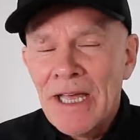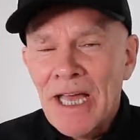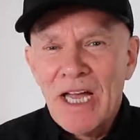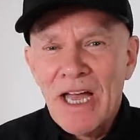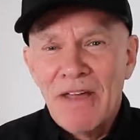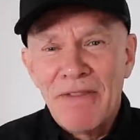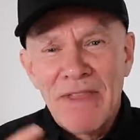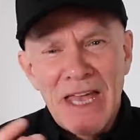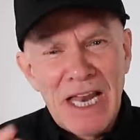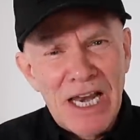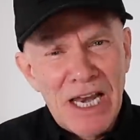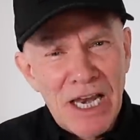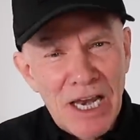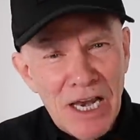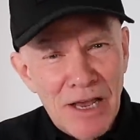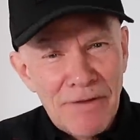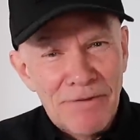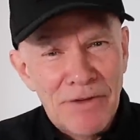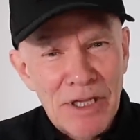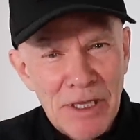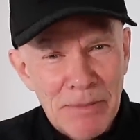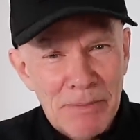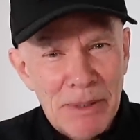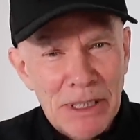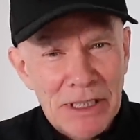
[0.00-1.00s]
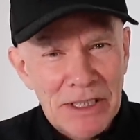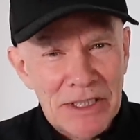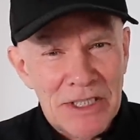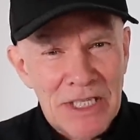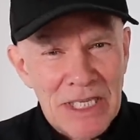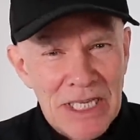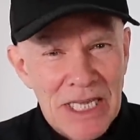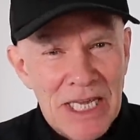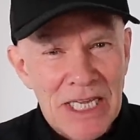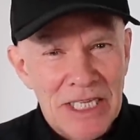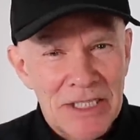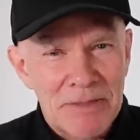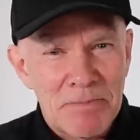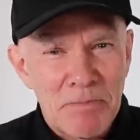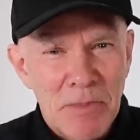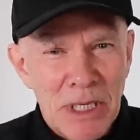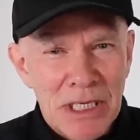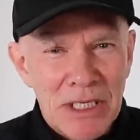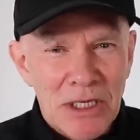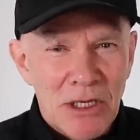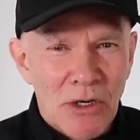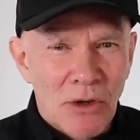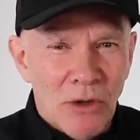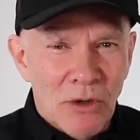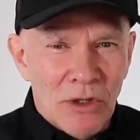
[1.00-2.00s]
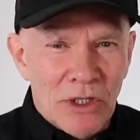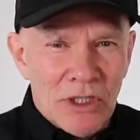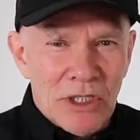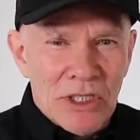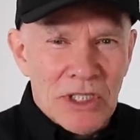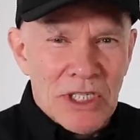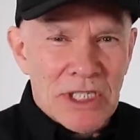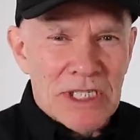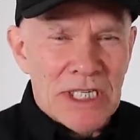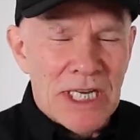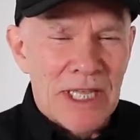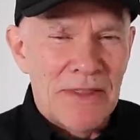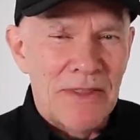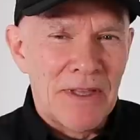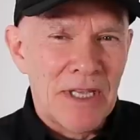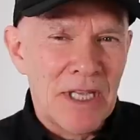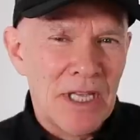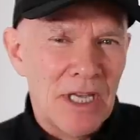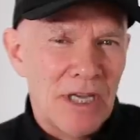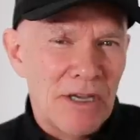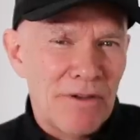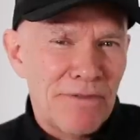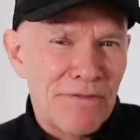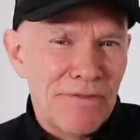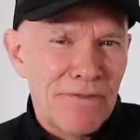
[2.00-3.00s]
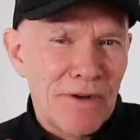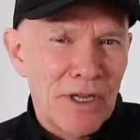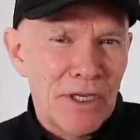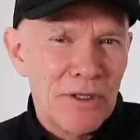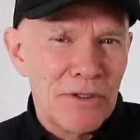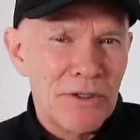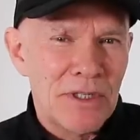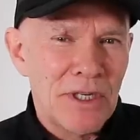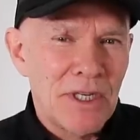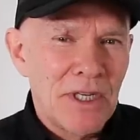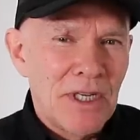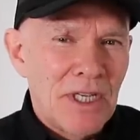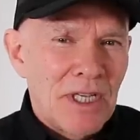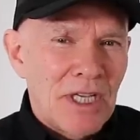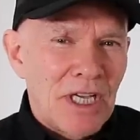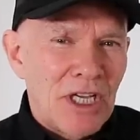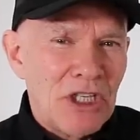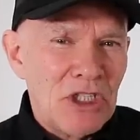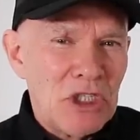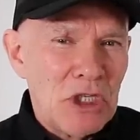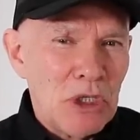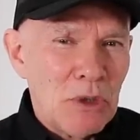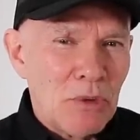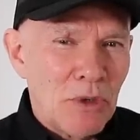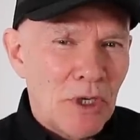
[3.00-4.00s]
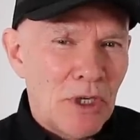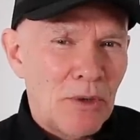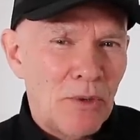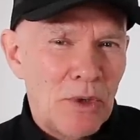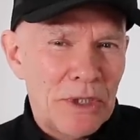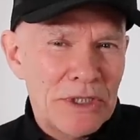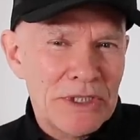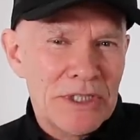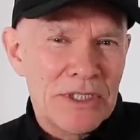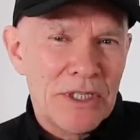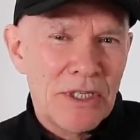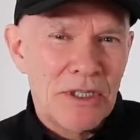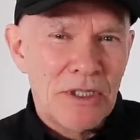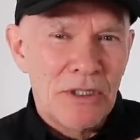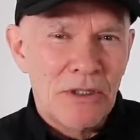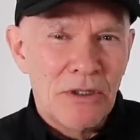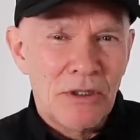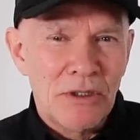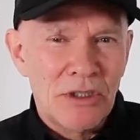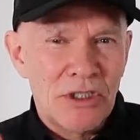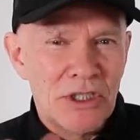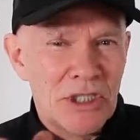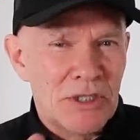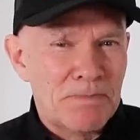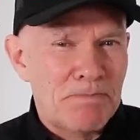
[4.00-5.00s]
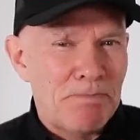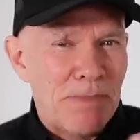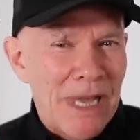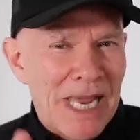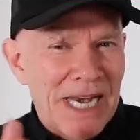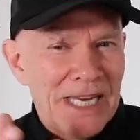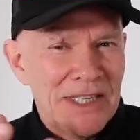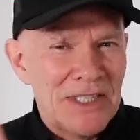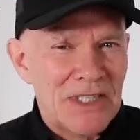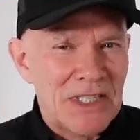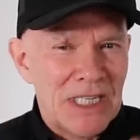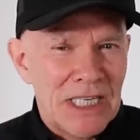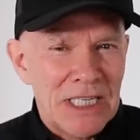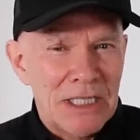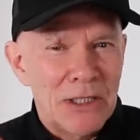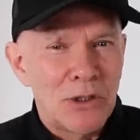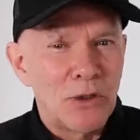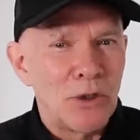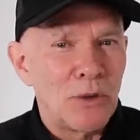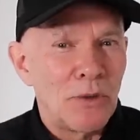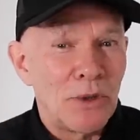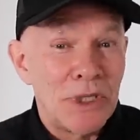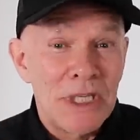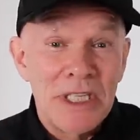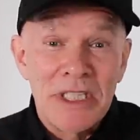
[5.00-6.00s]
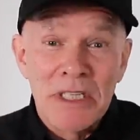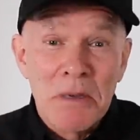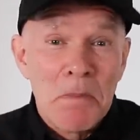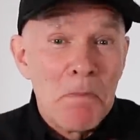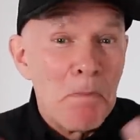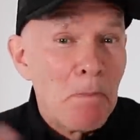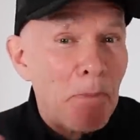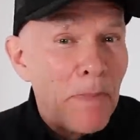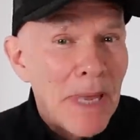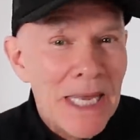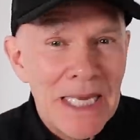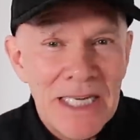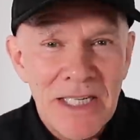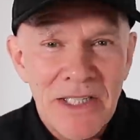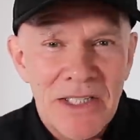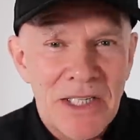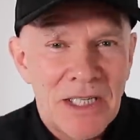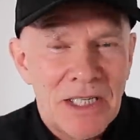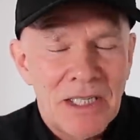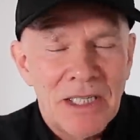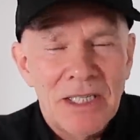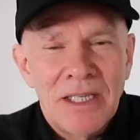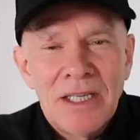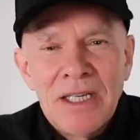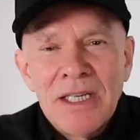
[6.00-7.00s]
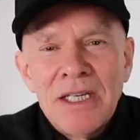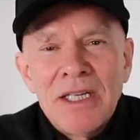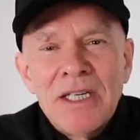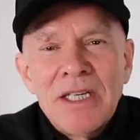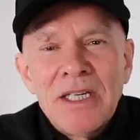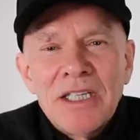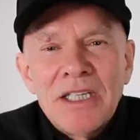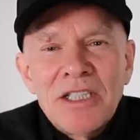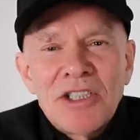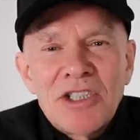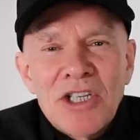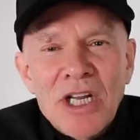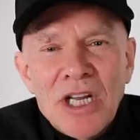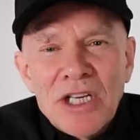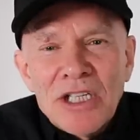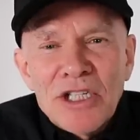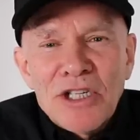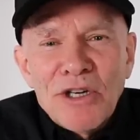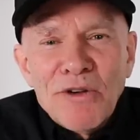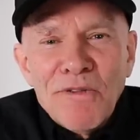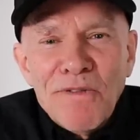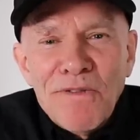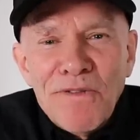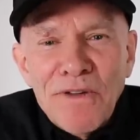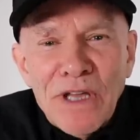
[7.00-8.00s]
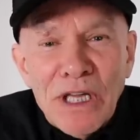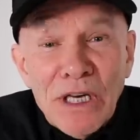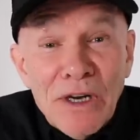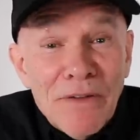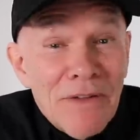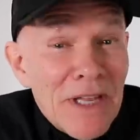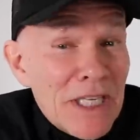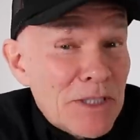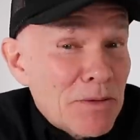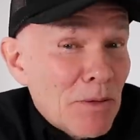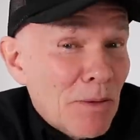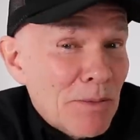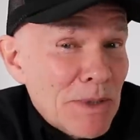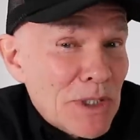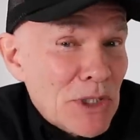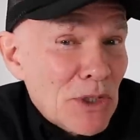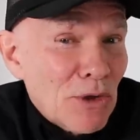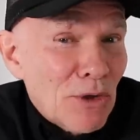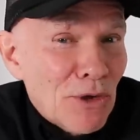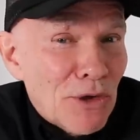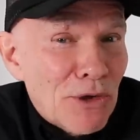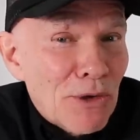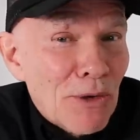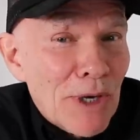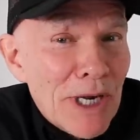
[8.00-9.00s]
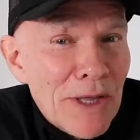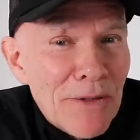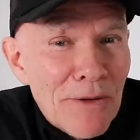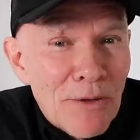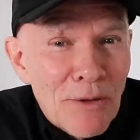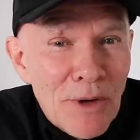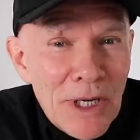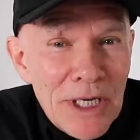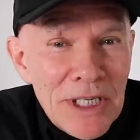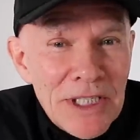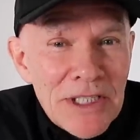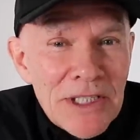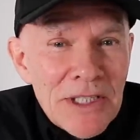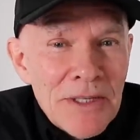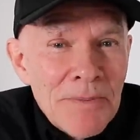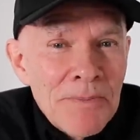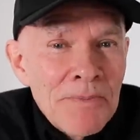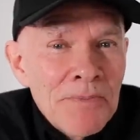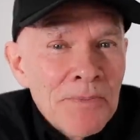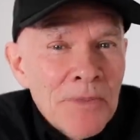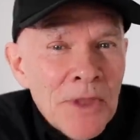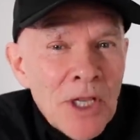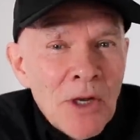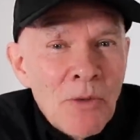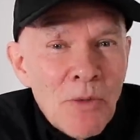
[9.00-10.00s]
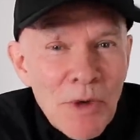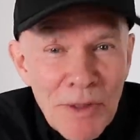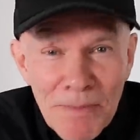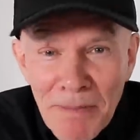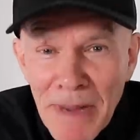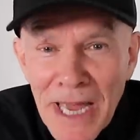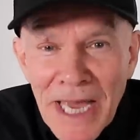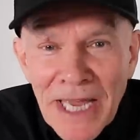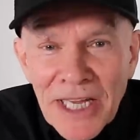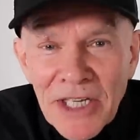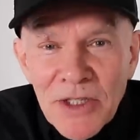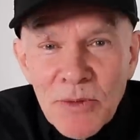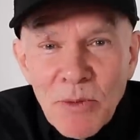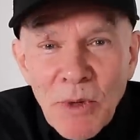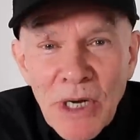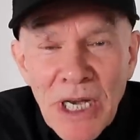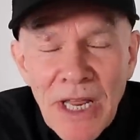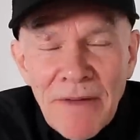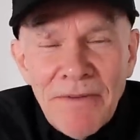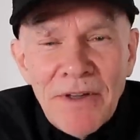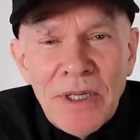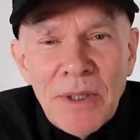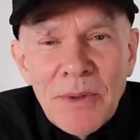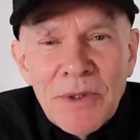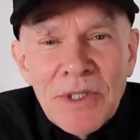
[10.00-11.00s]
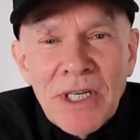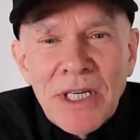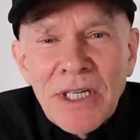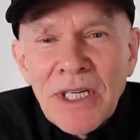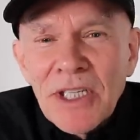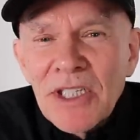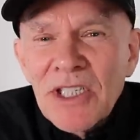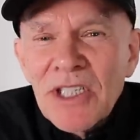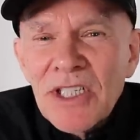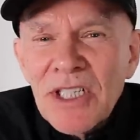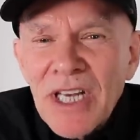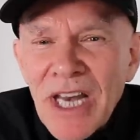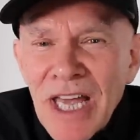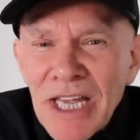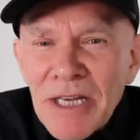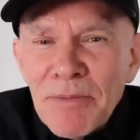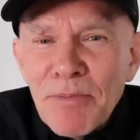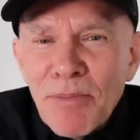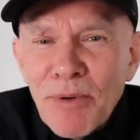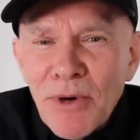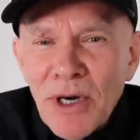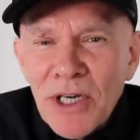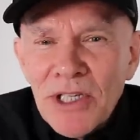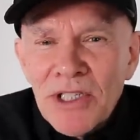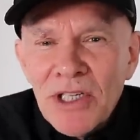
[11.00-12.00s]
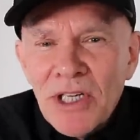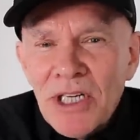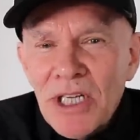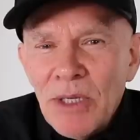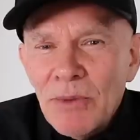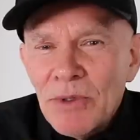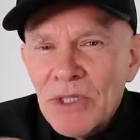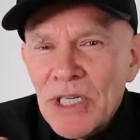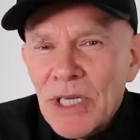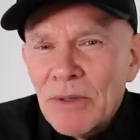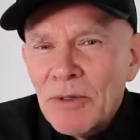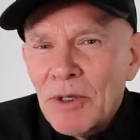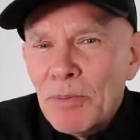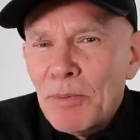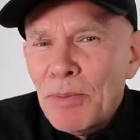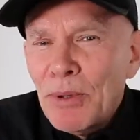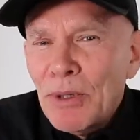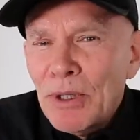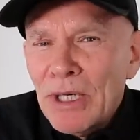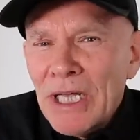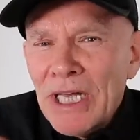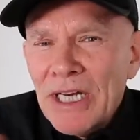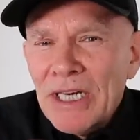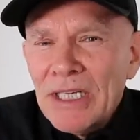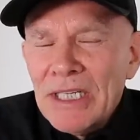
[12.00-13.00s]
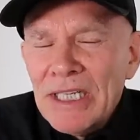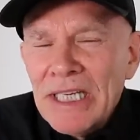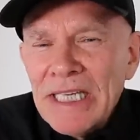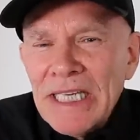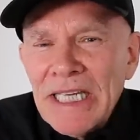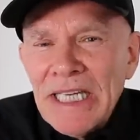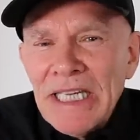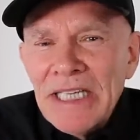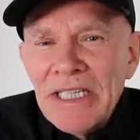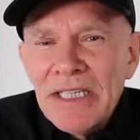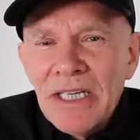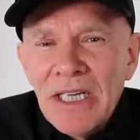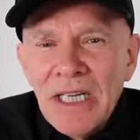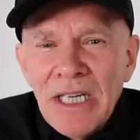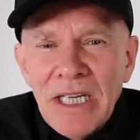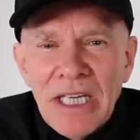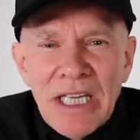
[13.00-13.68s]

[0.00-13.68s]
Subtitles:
And that lovely ability he has mid-corner to just let the car float and do what it wants to do, just balancing it all with his amazing touch and feel. And that's what we saw throughout the race with Max. Whenever he was under slight pressure, he was able to pull out a lead.